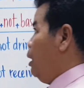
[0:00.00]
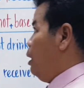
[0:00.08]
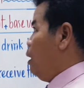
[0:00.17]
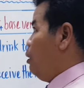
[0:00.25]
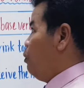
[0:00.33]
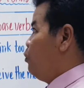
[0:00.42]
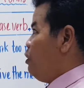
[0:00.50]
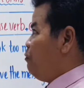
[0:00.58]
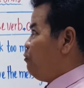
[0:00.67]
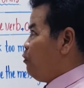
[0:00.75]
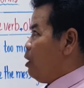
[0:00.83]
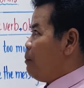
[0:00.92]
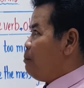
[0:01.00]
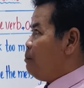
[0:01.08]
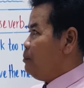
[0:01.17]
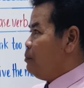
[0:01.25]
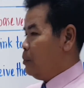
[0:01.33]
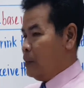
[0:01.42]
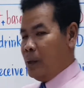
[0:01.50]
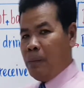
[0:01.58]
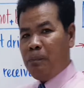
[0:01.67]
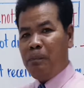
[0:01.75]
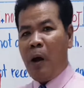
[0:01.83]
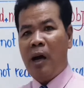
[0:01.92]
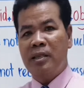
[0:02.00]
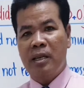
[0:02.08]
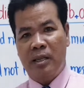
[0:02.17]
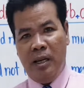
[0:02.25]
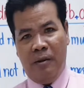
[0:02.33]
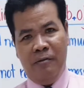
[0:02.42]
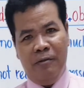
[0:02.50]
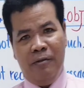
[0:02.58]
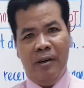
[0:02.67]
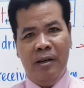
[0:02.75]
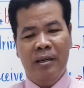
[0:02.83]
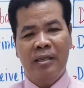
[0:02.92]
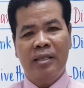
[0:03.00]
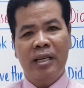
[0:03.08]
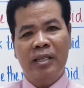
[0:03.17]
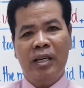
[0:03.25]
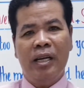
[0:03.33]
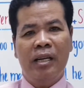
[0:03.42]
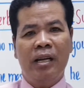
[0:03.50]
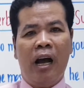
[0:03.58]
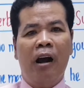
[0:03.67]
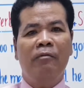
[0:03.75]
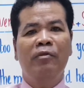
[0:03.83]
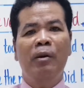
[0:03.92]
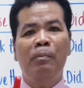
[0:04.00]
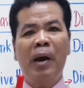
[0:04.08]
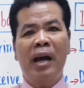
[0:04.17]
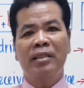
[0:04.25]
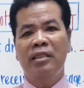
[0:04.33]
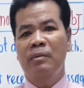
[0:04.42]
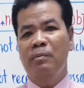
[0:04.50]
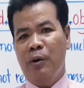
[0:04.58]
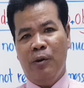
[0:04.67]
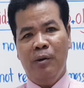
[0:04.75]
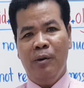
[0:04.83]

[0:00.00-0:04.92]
We form positive sentence of the past simple